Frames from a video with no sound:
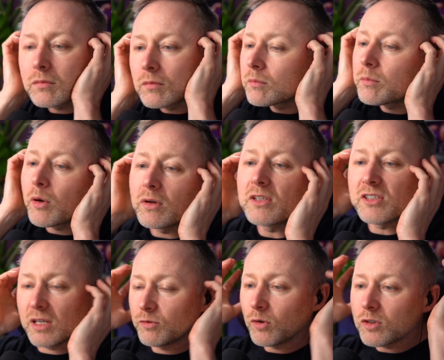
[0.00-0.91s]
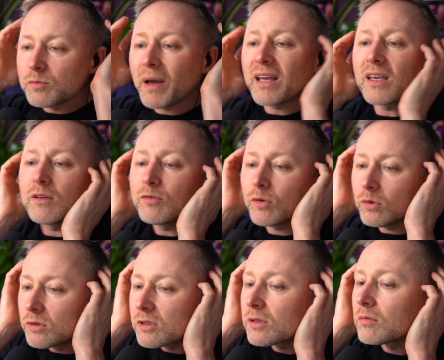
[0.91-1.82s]
Put on his headphones, big
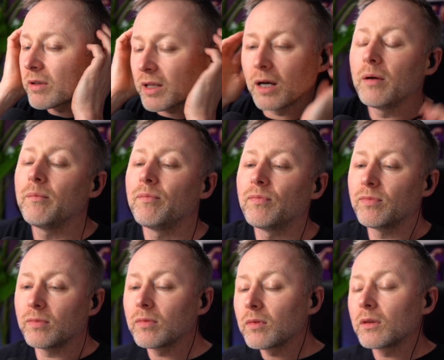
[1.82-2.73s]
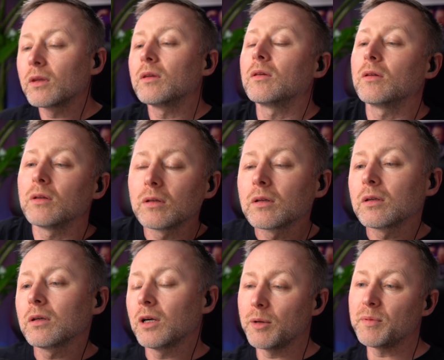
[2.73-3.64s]
headphones, like that.
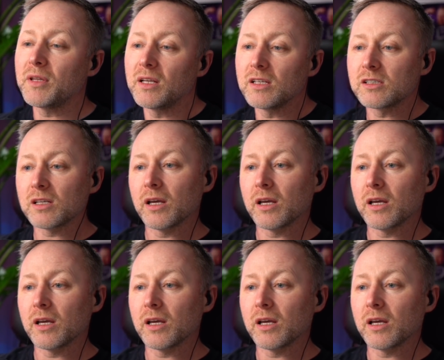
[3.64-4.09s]
And he'd be doing his